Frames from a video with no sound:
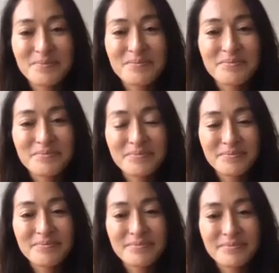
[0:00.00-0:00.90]

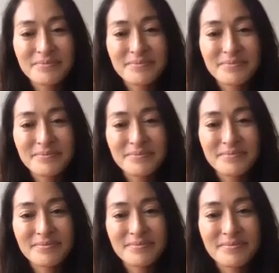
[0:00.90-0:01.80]

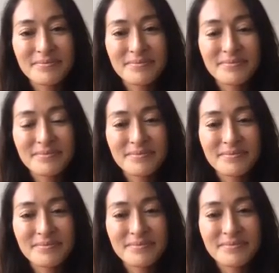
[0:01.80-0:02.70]

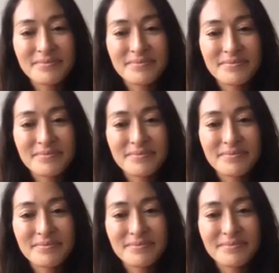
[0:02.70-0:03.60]

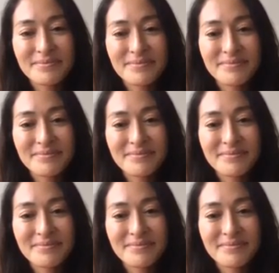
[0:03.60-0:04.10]
(not speaking)